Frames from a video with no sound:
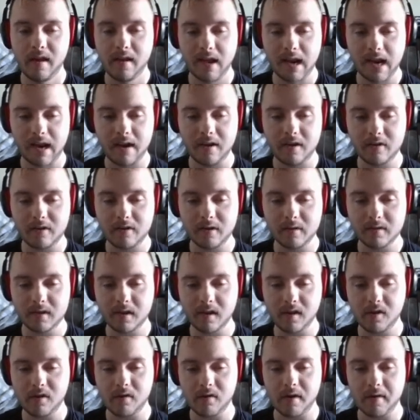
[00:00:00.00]
And I don't know what
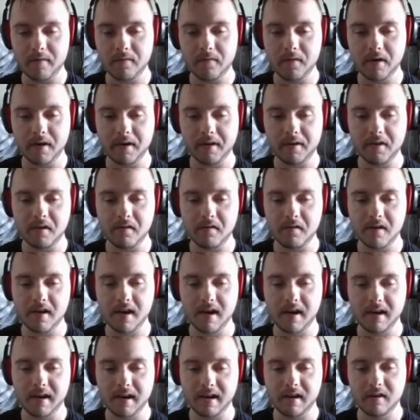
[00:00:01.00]
to do. I fucking don't know
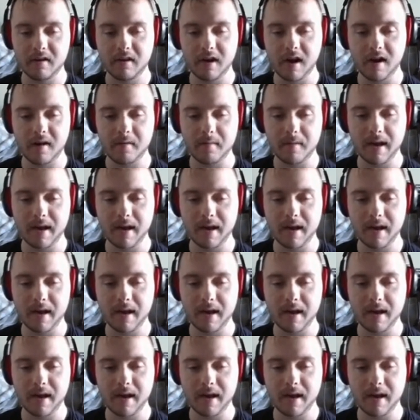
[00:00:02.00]
how to get her out